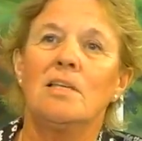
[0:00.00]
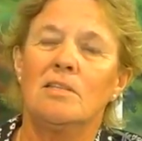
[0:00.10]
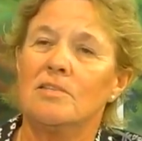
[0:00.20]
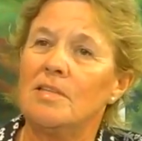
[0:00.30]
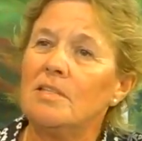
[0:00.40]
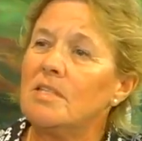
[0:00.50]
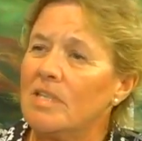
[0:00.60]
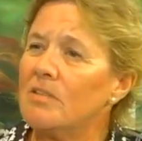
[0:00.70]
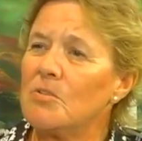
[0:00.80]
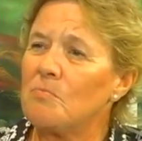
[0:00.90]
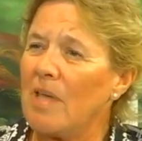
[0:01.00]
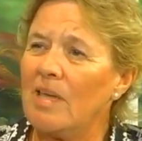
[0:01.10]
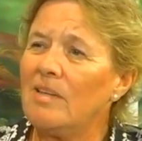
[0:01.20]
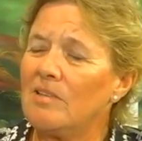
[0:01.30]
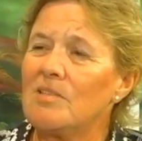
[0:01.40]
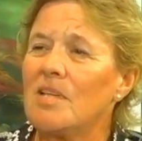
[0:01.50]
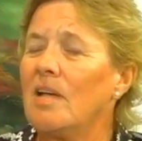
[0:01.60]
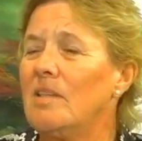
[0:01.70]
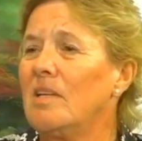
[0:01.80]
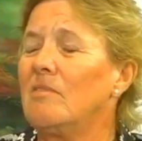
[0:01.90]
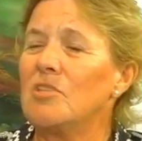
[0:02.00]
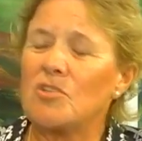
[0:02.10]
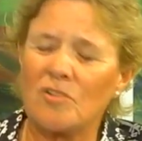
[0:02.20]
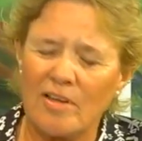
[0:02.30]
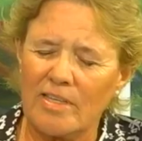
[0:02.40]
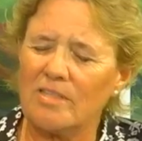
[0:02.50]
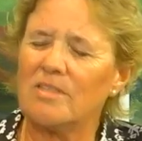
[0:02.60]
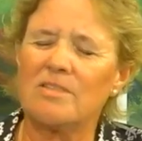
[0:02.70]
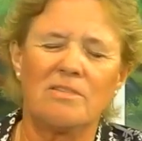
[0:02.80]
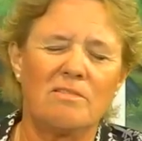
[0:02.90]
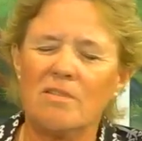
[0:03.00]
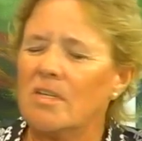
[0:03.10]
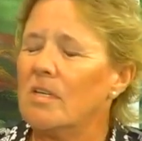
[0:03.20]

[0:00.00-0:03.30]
this intense pain inside that I was trying to